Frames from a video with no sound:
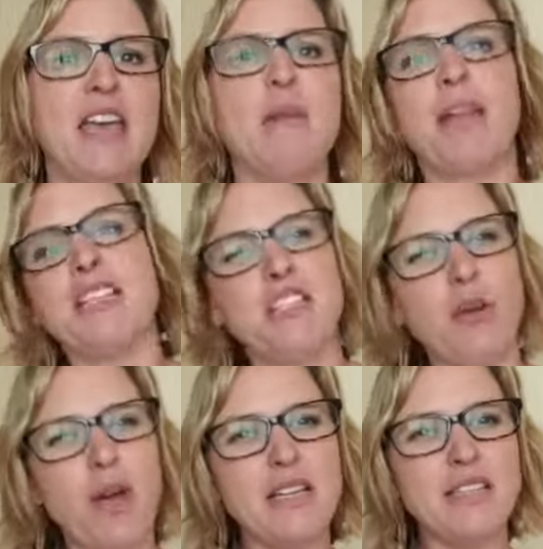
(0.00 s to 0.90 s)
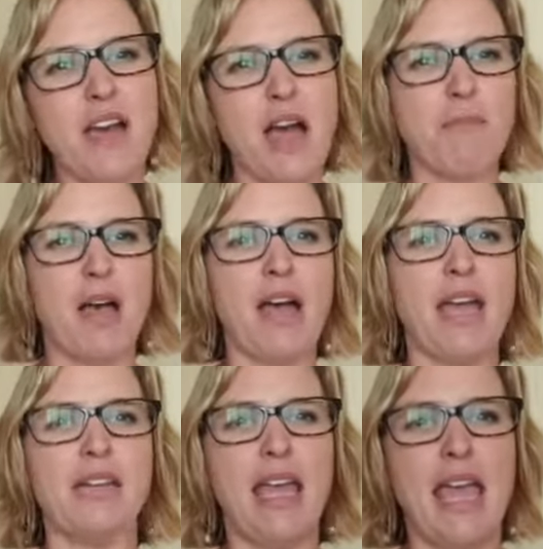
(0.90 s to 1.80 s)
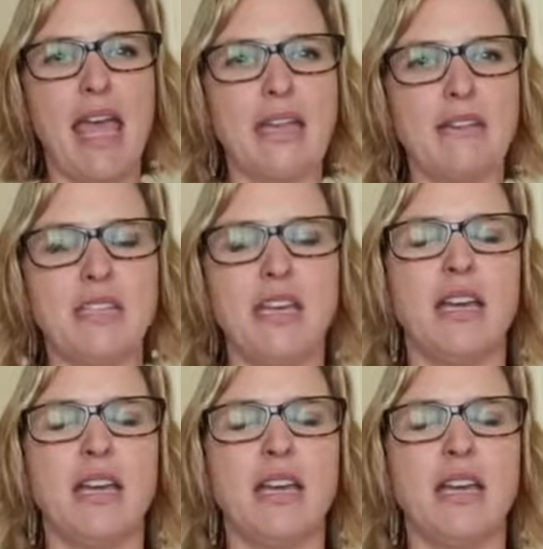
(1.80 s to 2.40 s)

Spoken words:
But I still wanted to hop on and